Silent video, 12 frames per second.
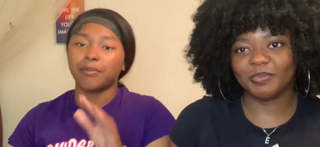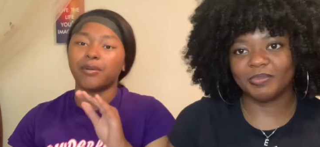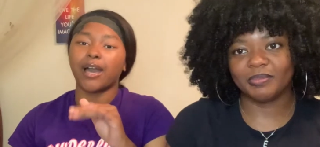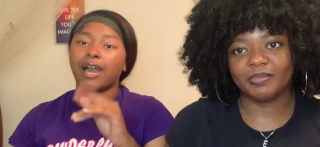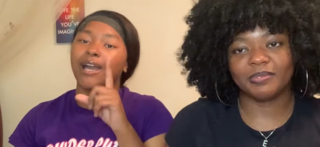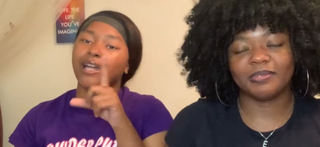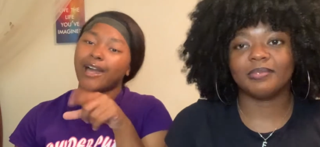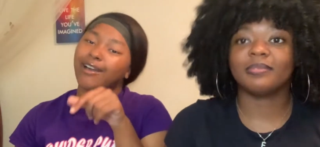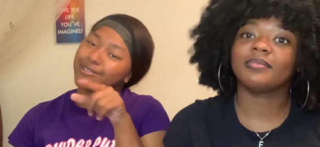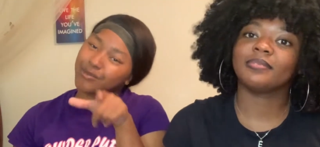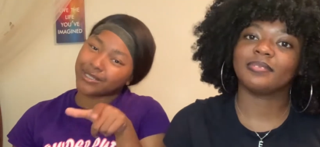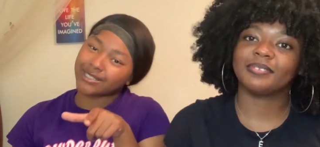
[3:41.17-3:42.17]
Speaker 1: But I
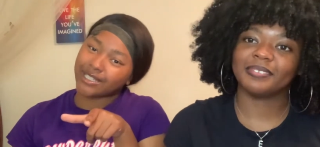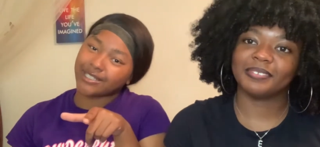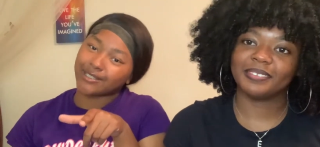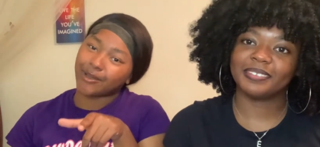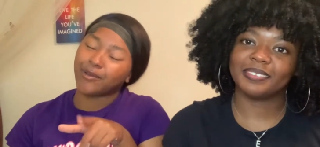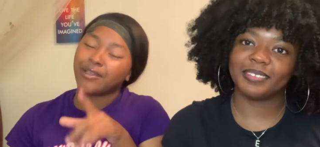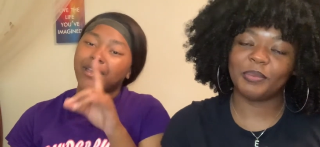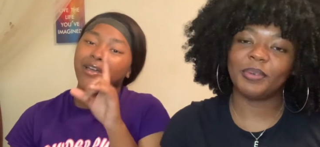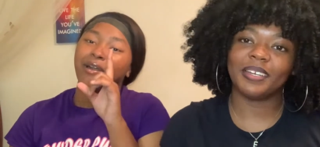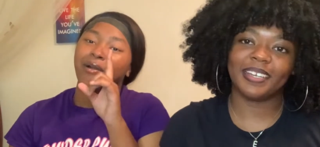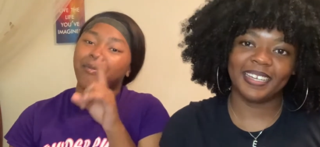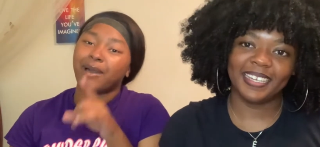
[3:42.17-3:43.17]
also want to say this though.
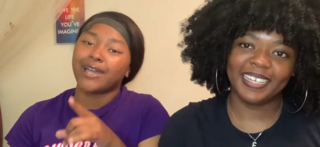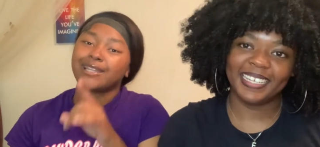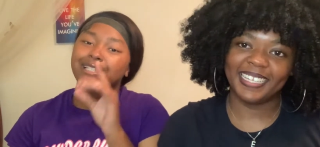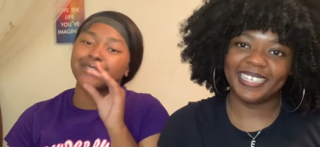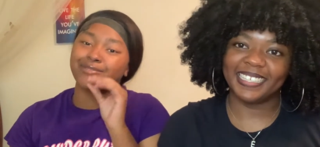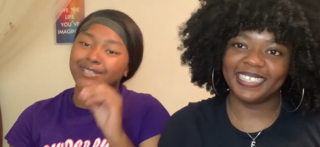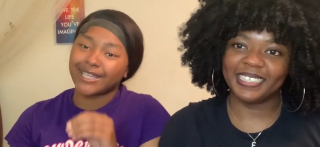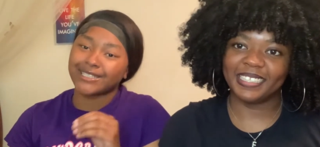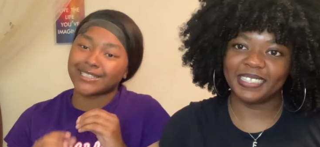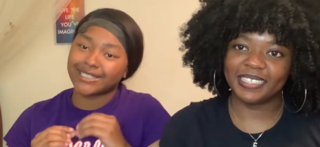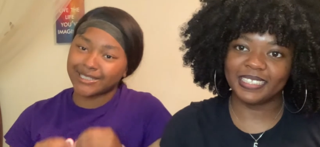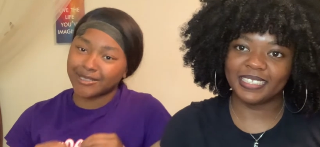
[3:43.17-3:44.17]
About these
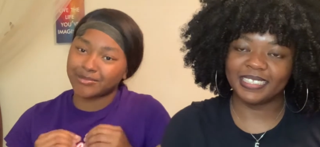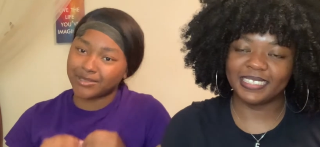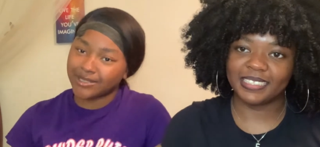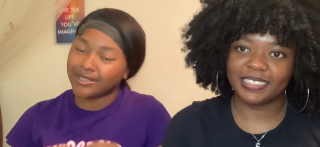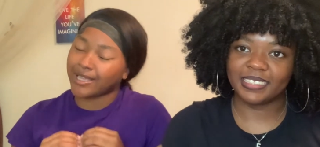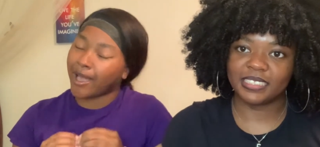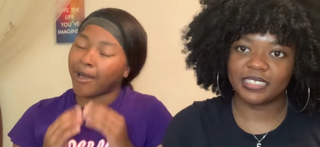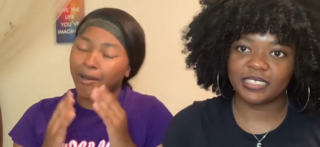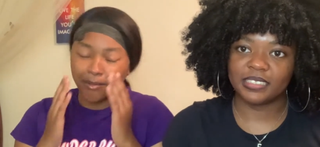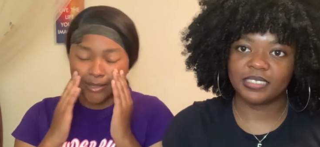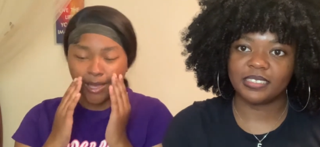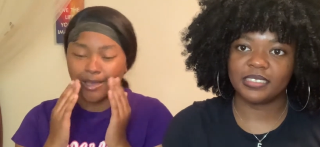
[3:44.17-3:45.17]
relationships,
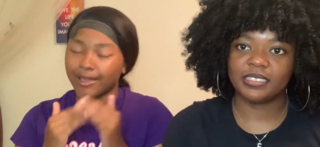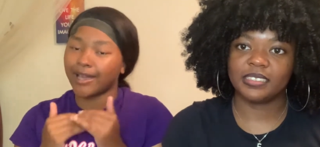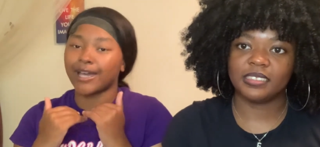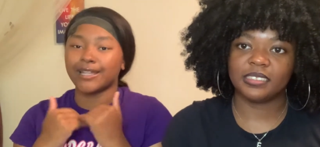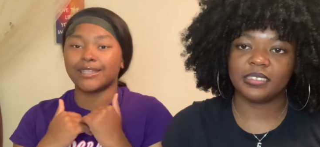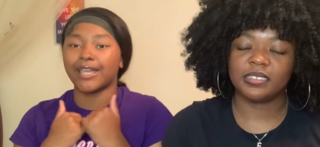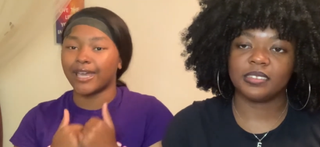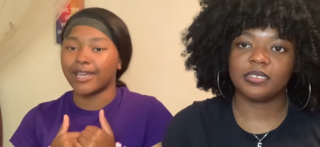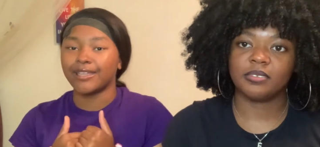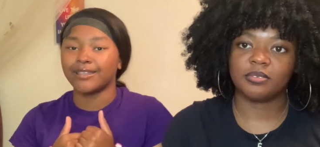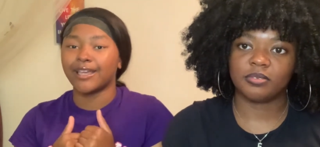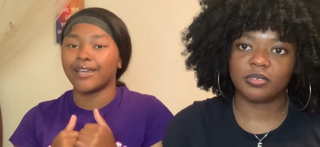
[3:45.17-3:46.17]
y'all, y'all, y'all gotta
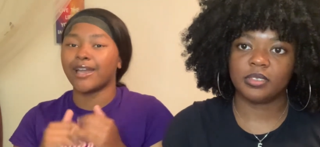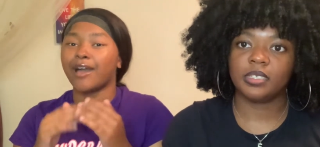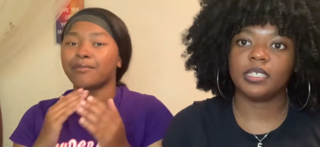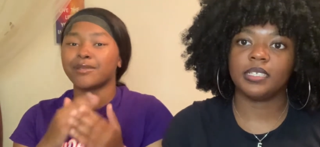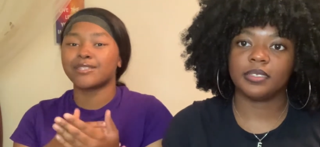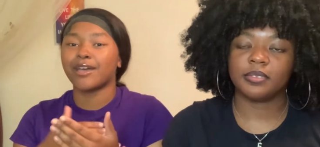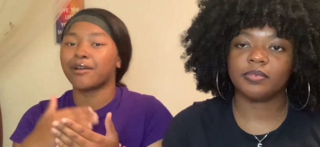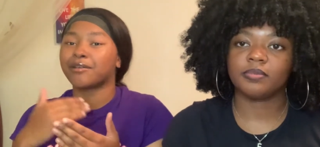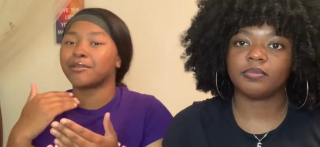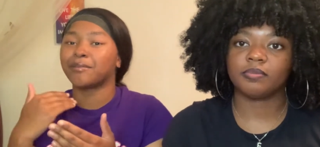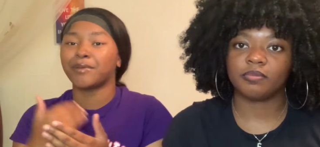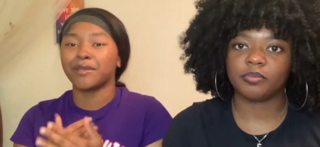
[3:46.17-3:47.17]
think. Like y'all yeah. be
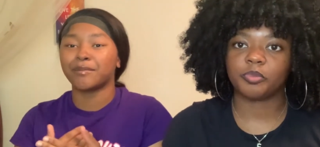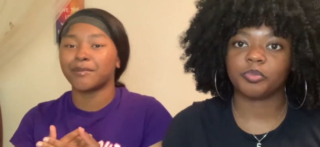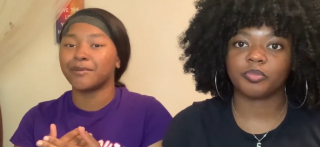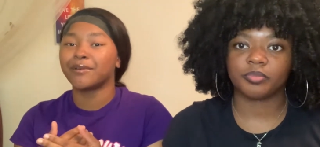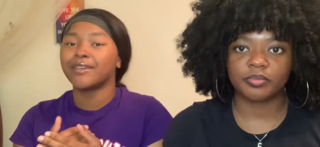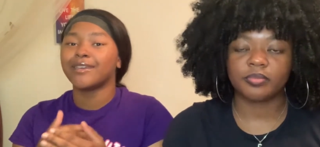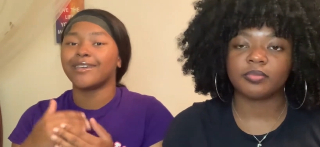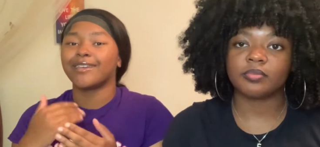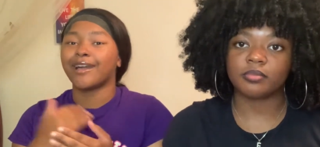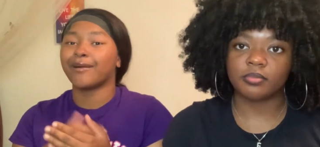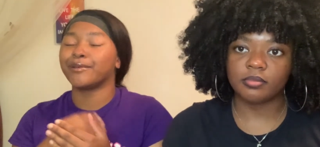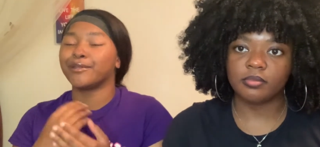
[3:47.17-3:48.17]
talking to people and
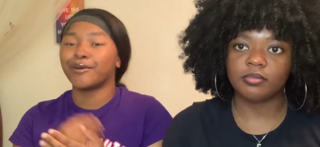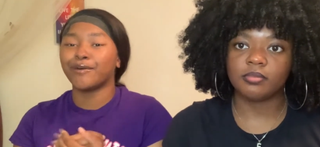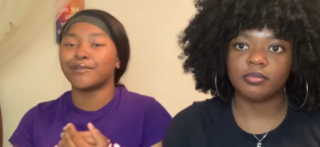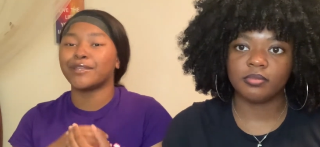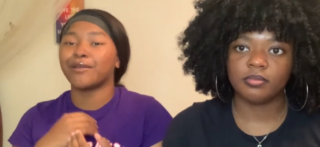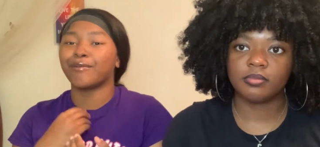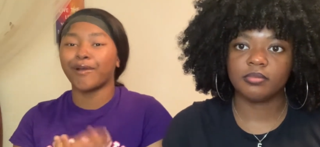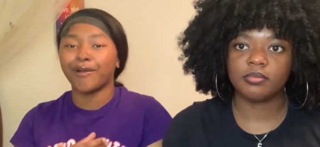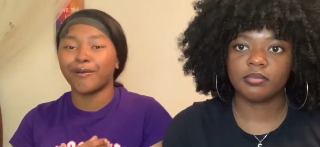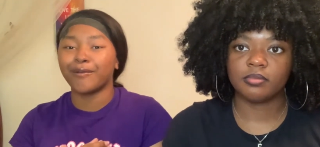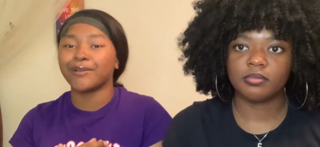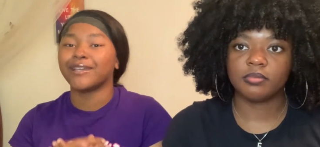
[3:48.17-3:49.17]
y'all be knowing they
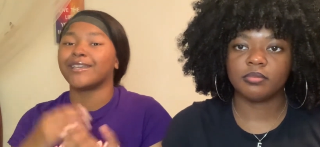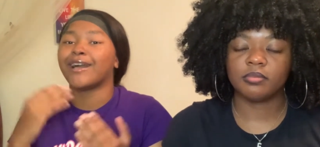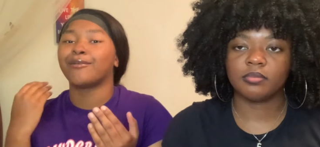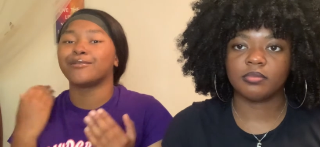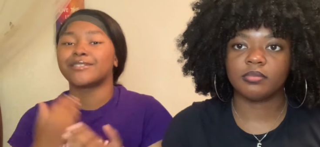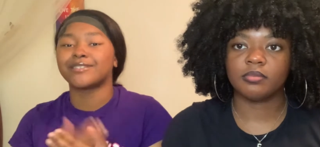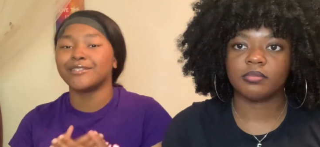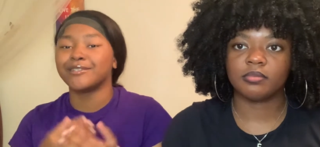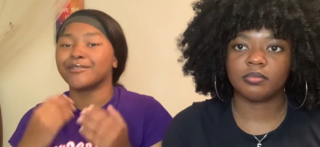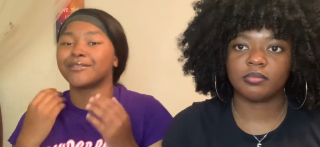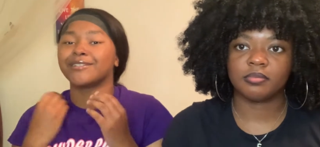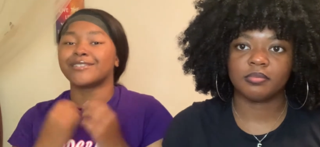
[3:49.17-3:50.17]
wrong and y'all will
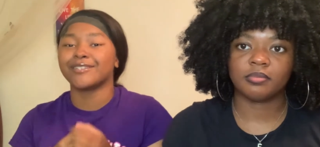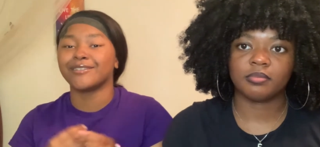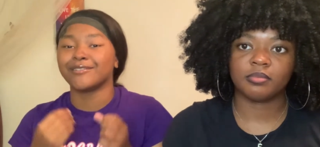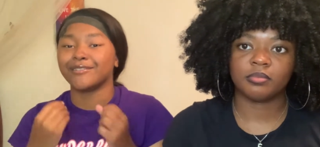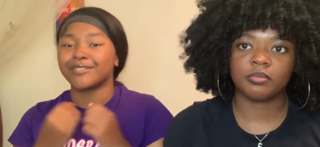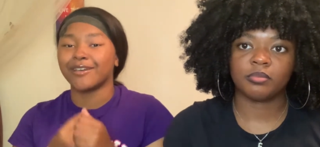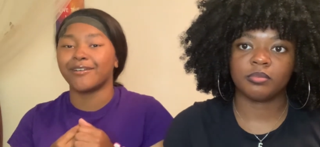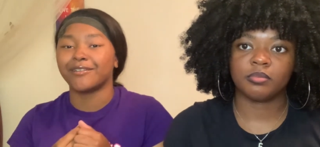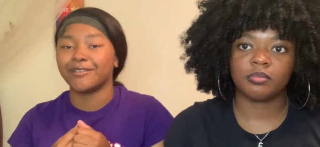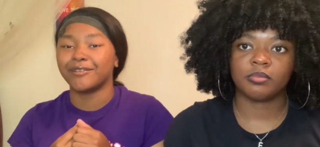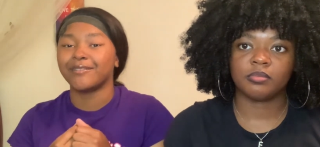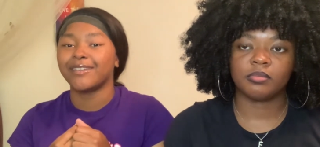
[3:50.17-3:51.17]
still continue to talk to
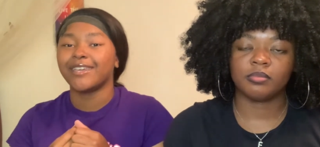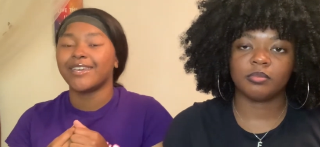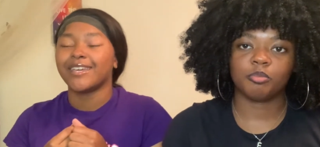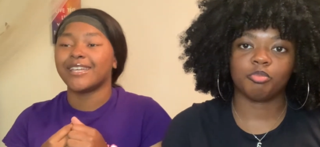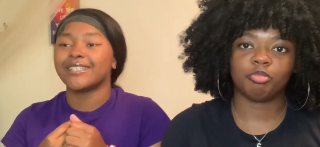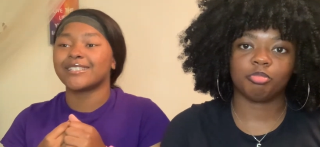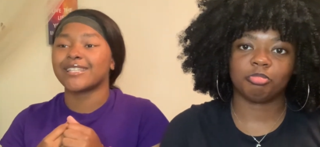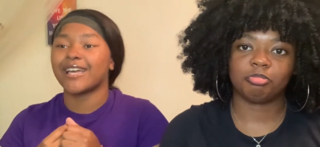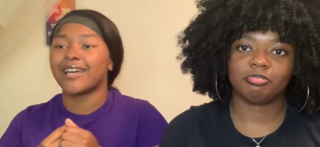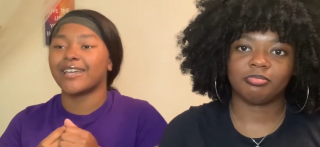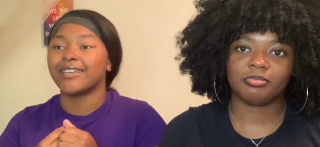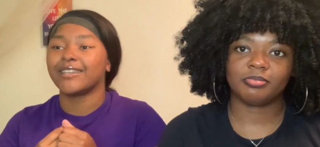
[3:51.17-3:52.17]
them. And it's
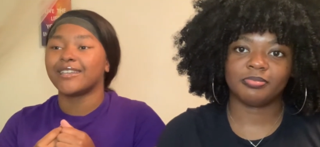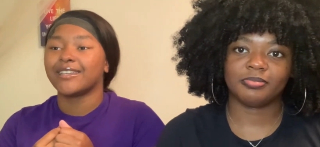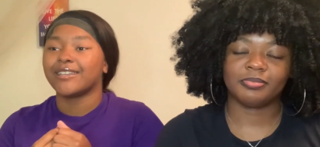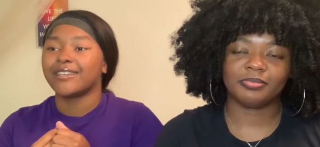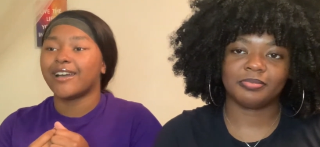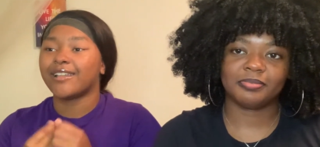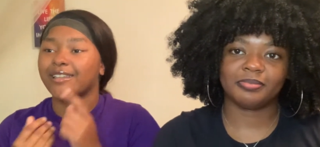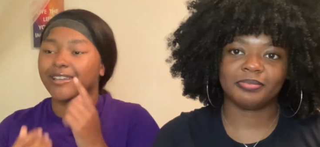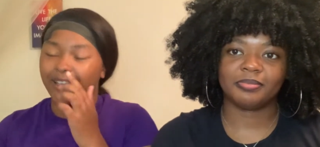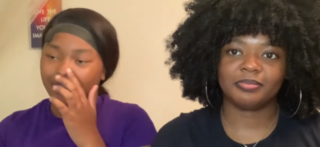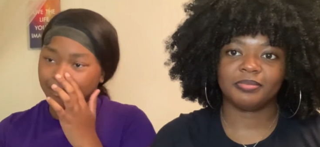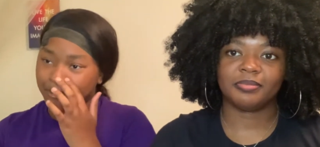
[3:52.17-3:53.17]
like y'all
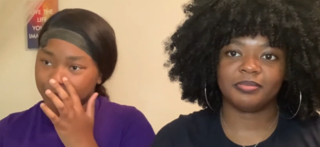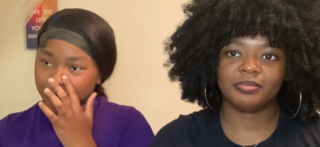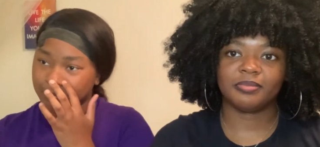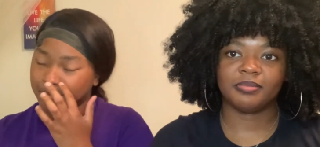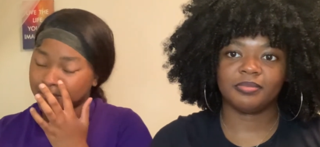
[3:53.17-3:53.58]
ain't got no